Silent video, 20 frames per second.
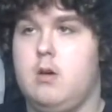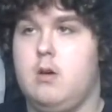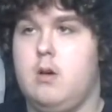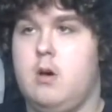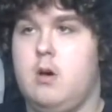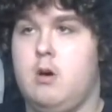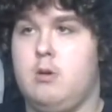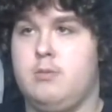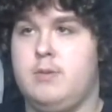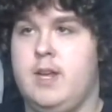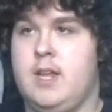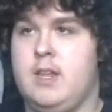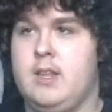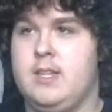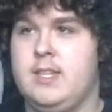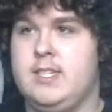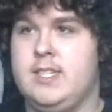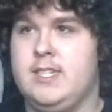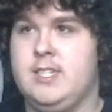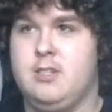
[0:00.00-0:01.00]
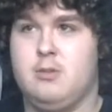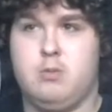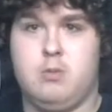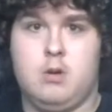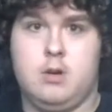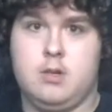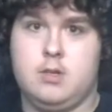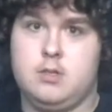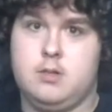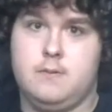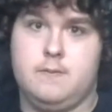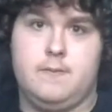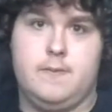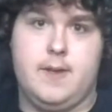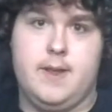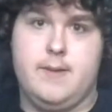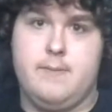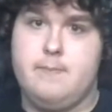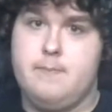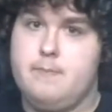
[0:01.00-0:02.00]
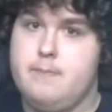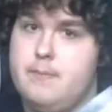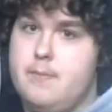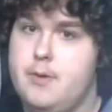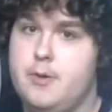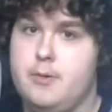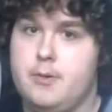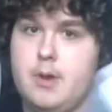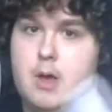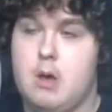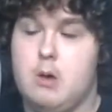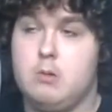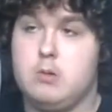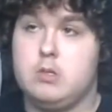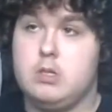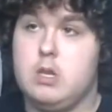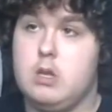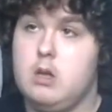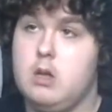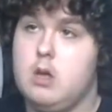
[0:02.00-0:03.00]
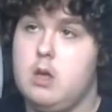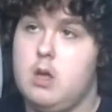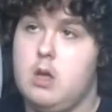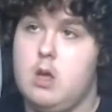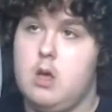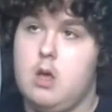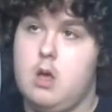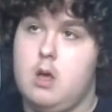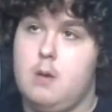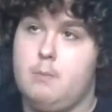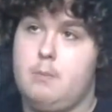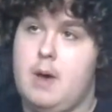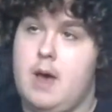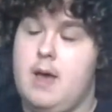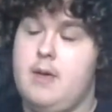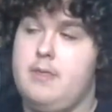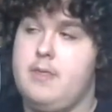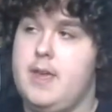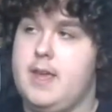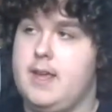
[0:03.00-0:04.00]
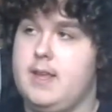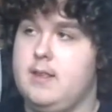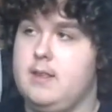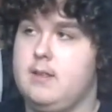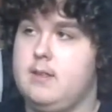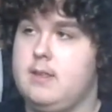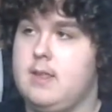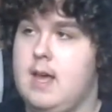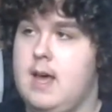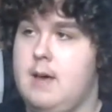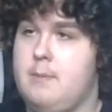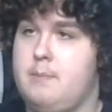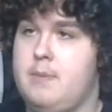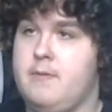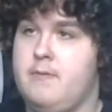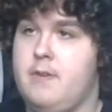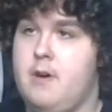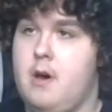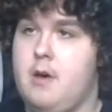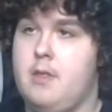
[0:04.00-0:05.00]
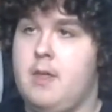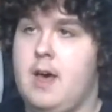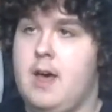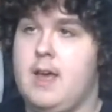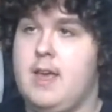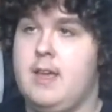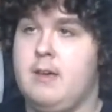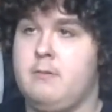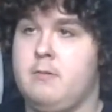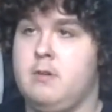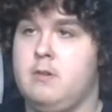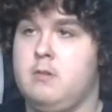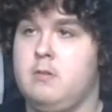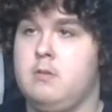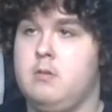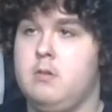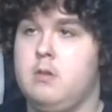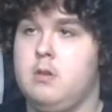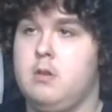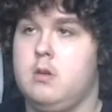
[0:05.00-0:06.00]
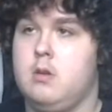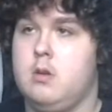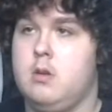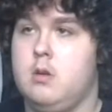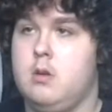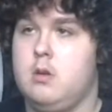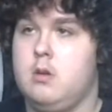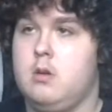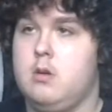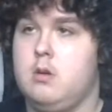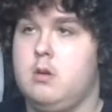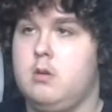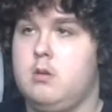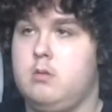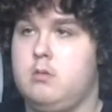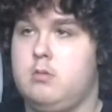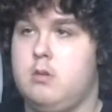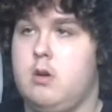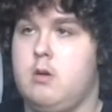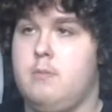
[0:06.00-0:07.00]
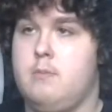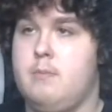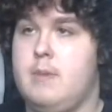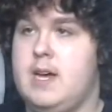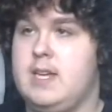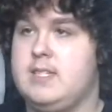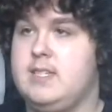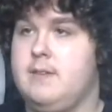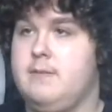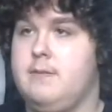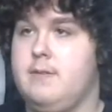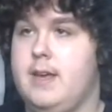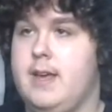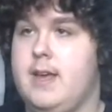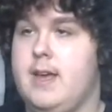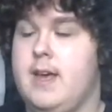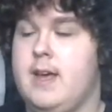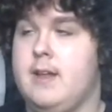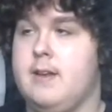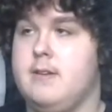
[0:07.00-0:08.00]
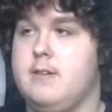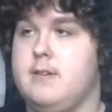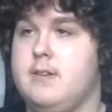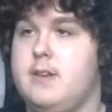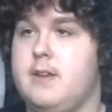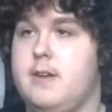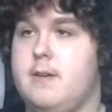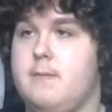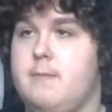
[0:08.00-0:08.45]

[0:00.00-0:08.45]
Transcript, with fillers: all realities into one or something. Who knows? But I think that before that, it will grow massively and